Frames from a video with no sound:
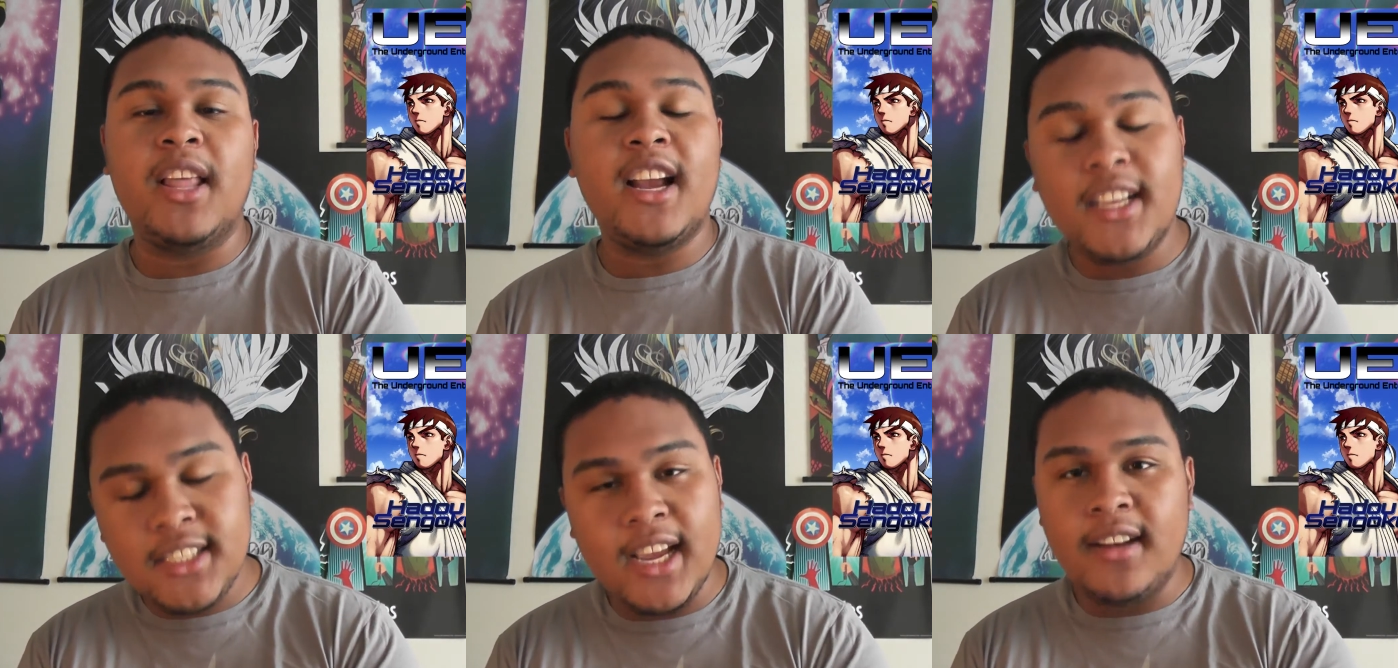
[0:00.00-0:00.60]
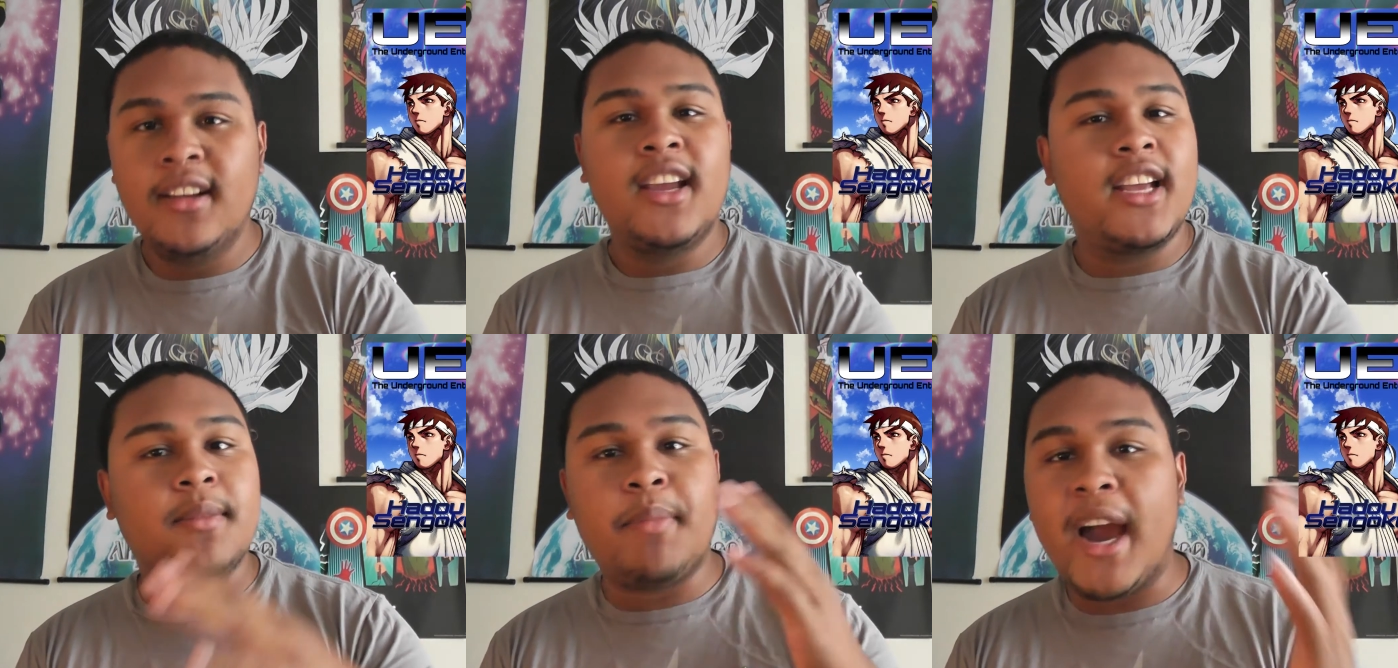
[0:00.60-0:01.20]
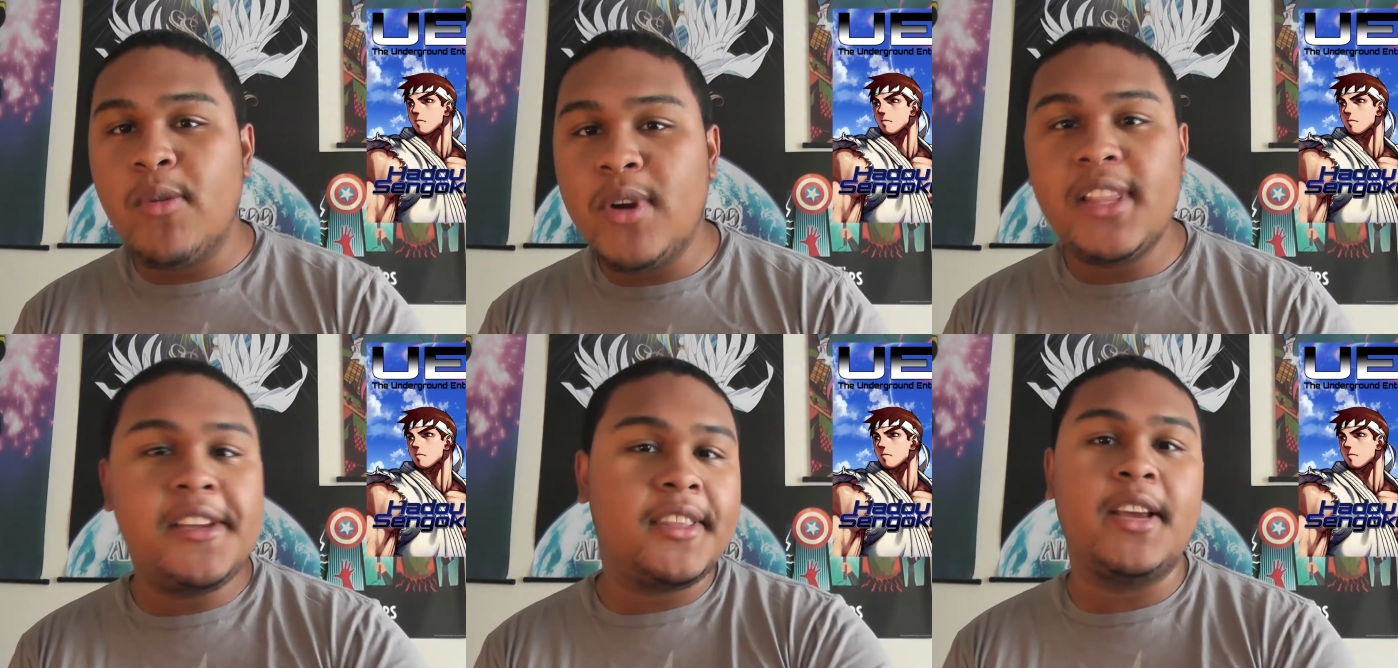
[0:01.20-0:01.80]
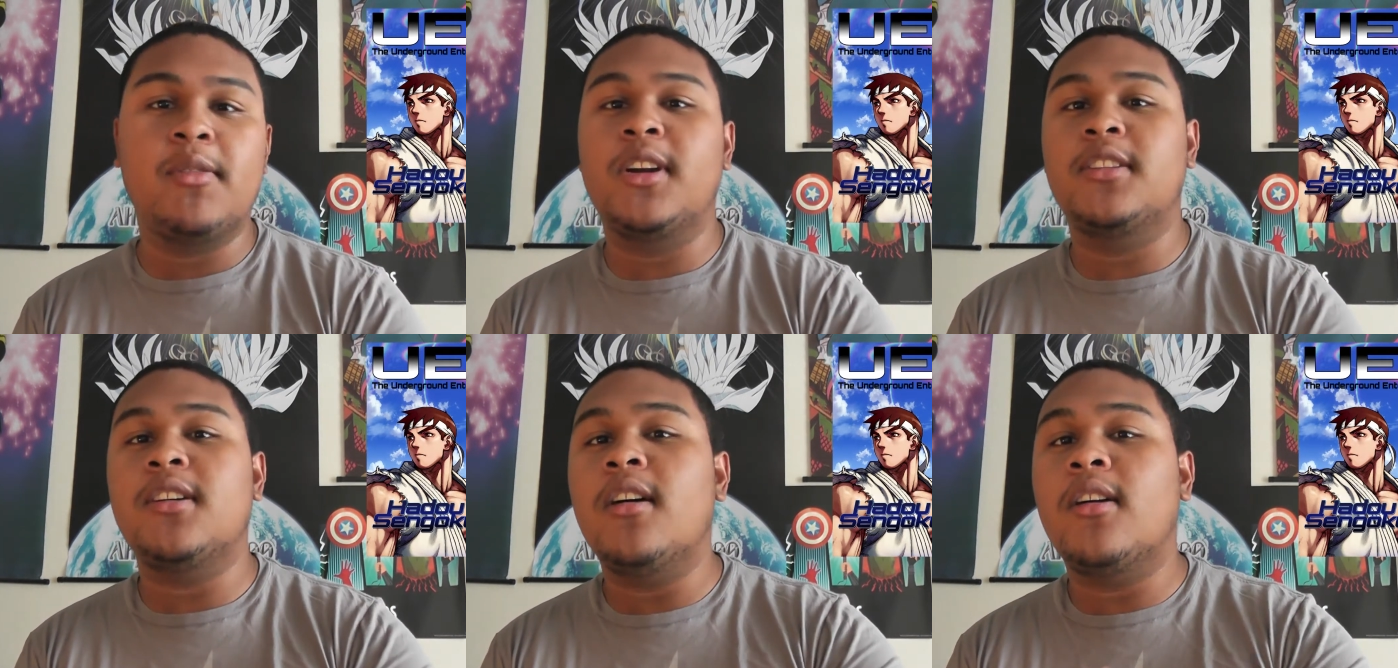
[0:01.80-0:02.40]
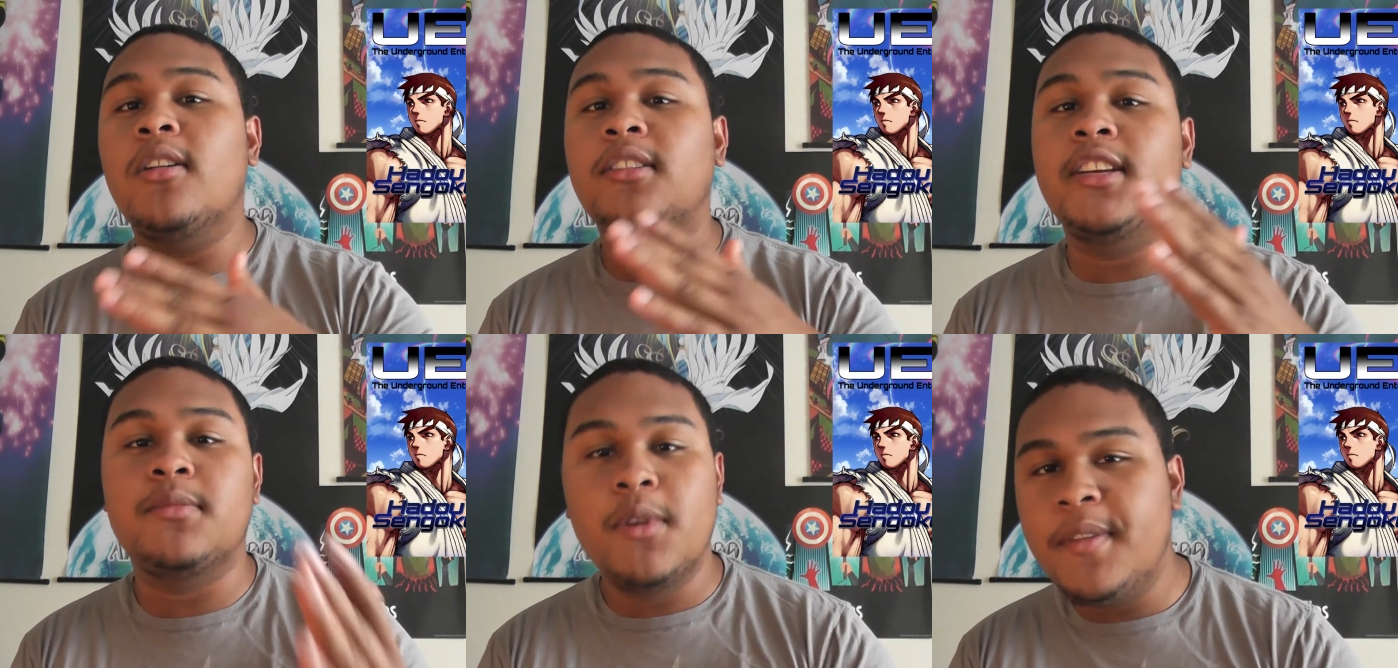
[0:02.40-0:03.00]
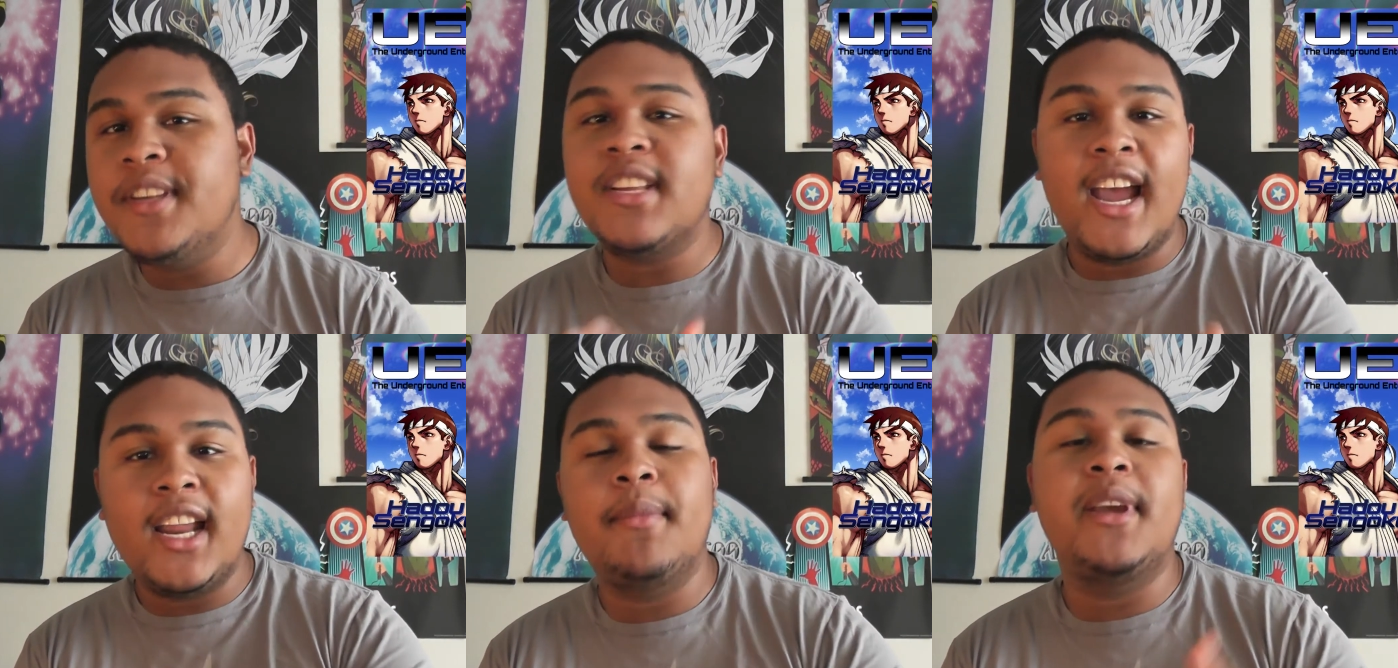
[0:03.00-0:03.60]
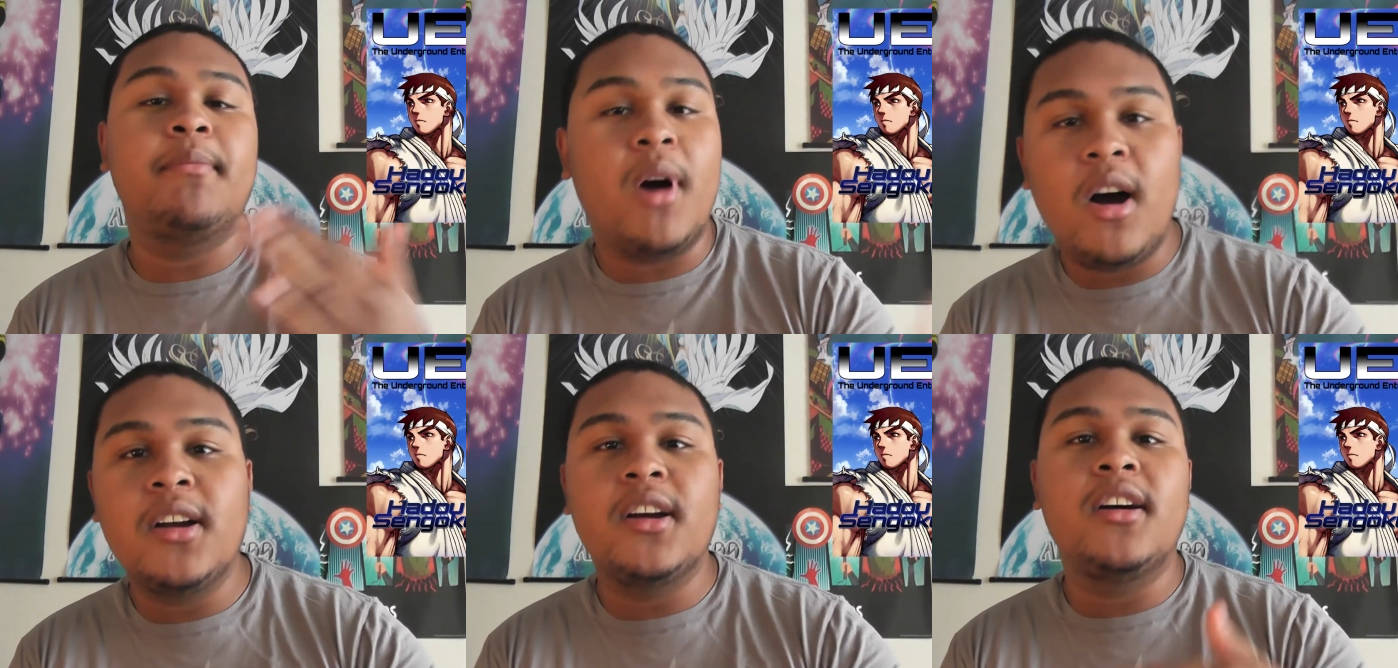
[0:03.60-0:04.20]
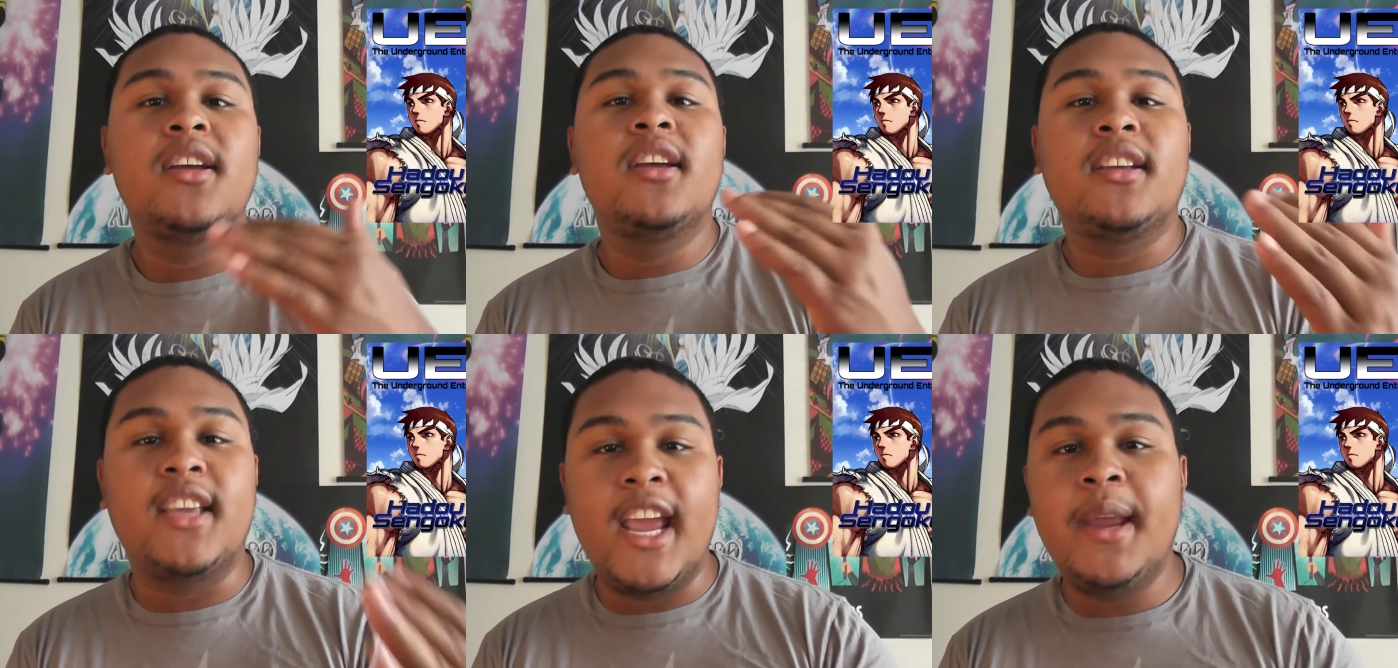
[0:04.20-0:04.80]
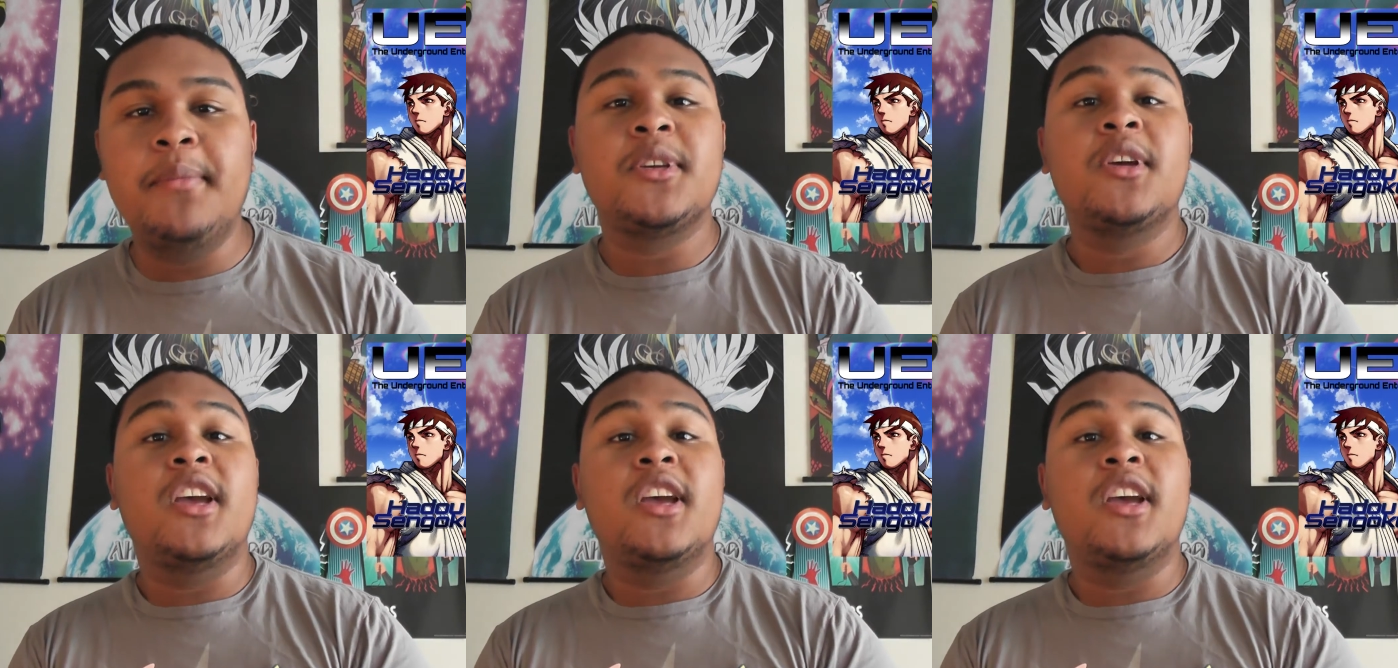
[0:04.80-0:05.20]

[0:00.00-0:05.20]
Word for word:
Speaker 1: But like I said, it's a bi-weekly thing. We're gonna talk all things movies, anime, manga, games.